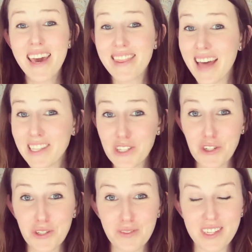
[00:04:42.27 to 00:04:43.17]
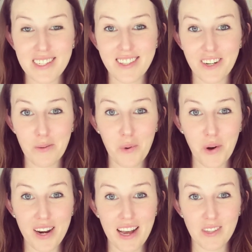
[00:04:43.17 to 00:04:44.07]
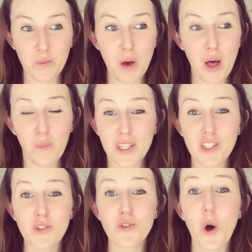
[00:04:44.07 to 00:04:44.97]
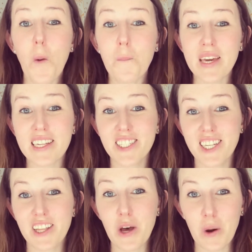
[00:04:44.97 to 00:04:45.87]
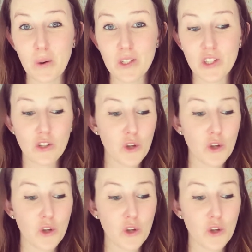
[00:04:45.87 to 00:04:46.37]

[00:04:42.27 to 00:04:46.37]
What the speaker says: and that's true of this third point as well, which is don't be a chill host.